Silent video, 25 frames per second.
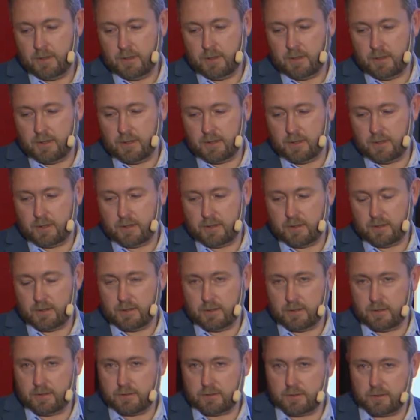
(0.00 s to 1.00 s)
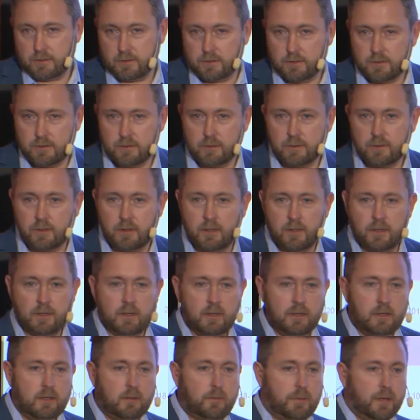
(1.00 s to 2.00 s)
Uh,
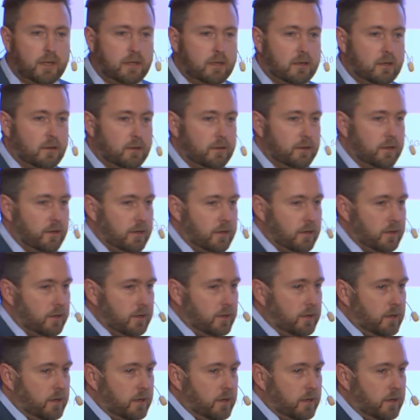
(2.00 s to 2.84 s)
depending on the